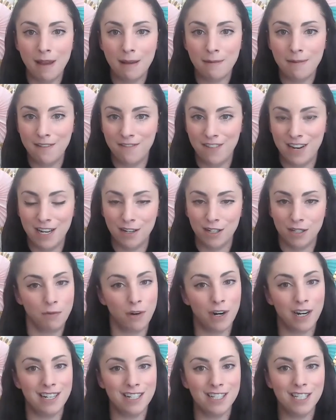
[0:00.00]
my videos more
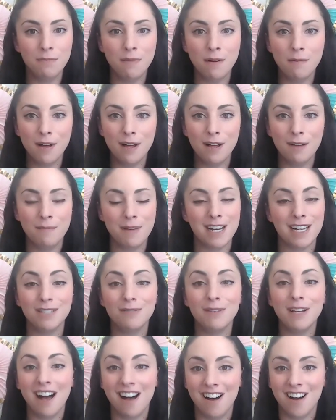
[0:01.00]
consumable, because
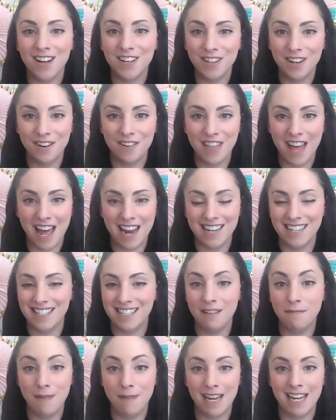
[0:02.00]
we all know that is
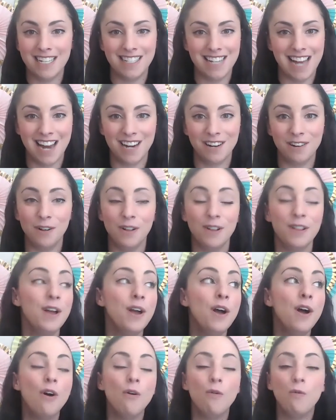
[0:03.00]
the biggest end goal.
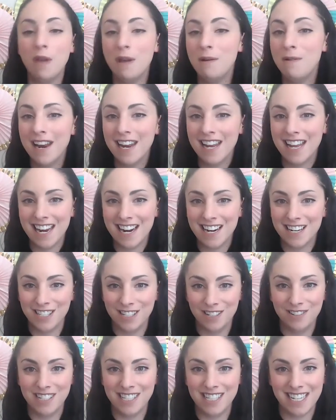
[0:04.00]
We want to get our
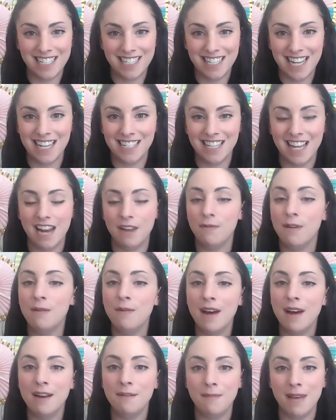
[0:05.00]
students success, and we
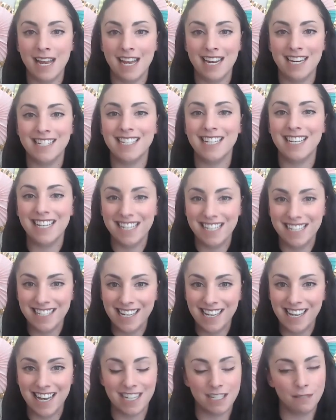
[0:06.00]
want to make it as
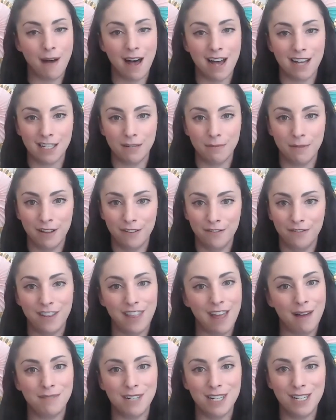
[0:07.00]
easy as possible for
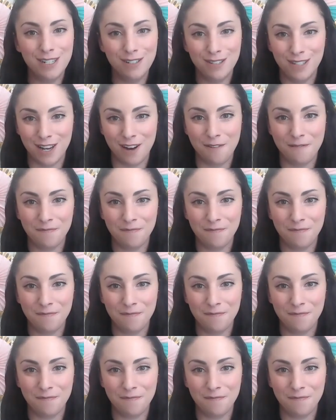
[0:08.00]
them to do so.